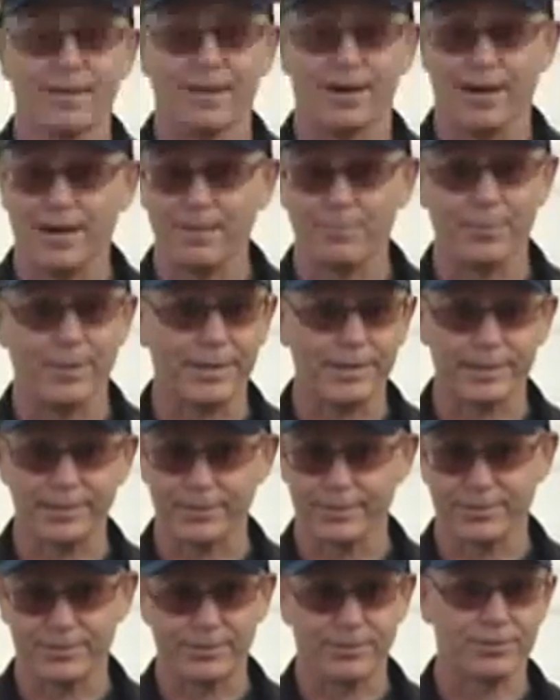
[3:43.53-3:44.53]
I break into
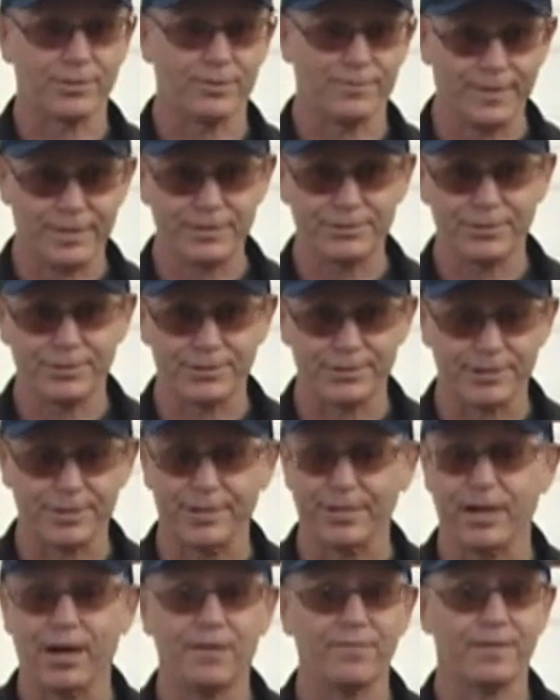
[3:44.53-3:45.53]
the circle of estrogen
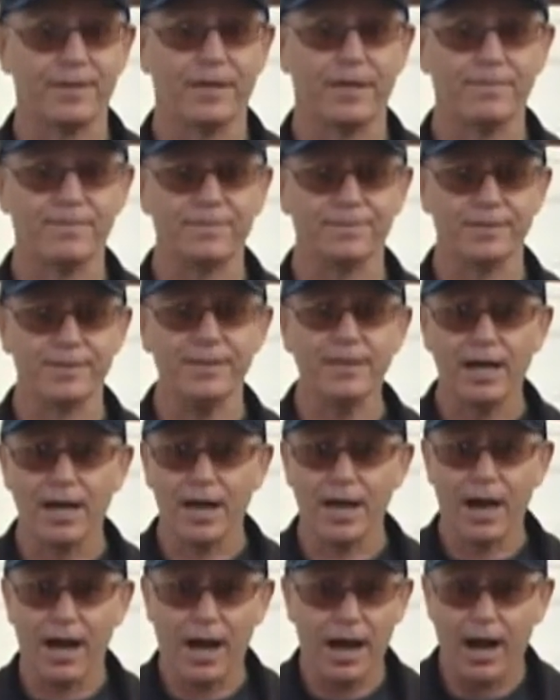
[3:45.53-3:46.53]
and offer helpfully,
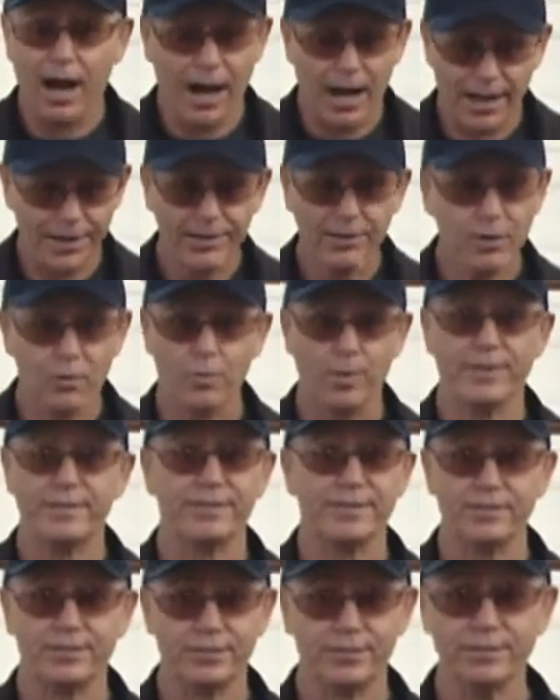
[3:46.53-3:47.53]
"I know what
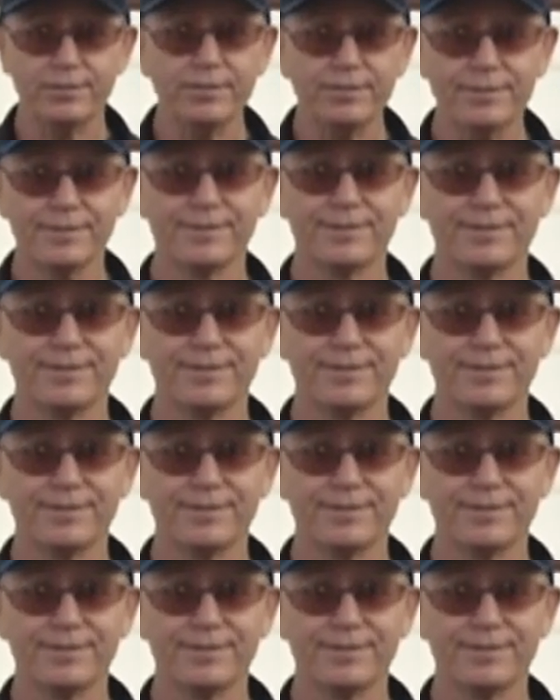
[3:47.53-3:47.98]
to do."